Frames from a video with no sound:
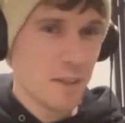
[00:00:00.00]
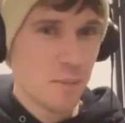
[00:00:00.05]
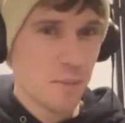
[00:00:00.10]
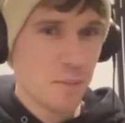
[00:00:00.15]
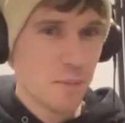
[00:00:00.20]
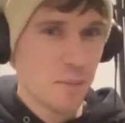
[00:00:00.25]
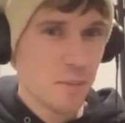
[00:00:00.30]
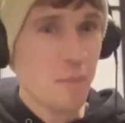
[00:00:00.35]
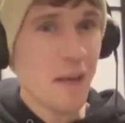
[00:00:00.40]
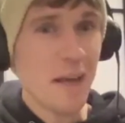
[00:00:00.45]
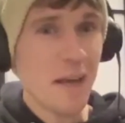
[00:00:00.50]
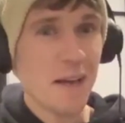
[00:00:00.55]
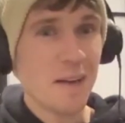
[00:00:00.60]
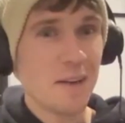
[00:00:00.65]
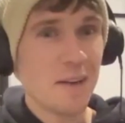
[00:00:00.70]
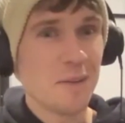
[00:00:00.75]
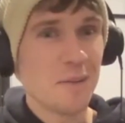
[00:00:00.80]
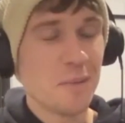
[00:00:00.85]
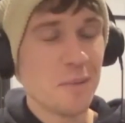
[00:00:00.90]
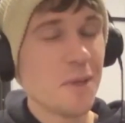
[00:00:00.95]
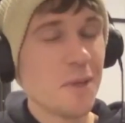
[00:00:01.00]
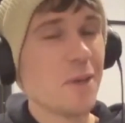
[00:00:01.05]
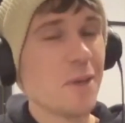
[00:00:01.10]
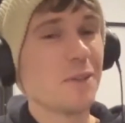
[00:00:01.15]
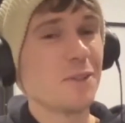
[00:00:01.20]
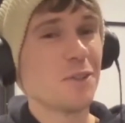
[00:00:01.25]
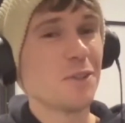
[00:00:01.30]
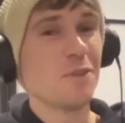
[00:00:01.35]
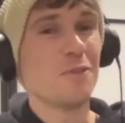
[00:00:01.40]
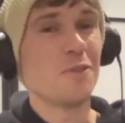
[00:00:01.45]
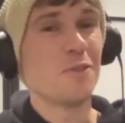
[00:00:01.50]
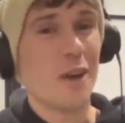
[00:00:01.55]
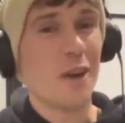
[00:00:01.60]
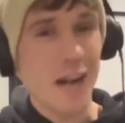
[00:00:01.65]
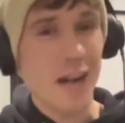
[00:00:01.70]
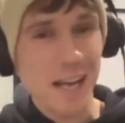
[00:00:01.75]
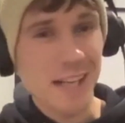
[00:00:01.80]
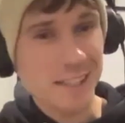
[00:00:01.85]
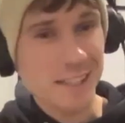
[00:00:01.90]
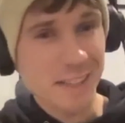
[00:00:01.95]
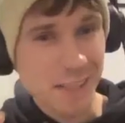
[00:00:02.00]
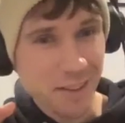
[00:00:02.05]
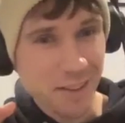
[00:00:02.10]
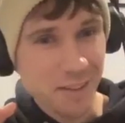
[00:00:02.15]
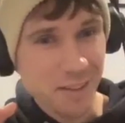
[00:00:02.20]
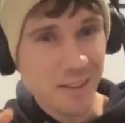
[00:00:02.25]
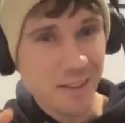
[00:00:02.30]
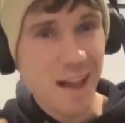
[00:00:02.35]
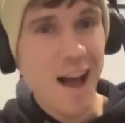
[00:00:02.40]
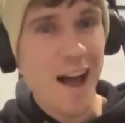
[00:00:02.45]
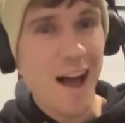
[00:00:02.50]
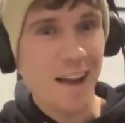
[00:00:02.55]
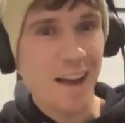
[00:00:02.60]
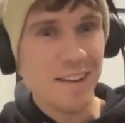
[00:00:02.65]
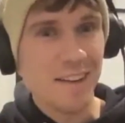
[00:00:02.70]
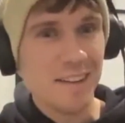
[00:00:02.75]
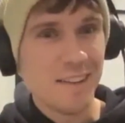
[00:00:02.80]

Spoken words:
But man, we are so far asking a lot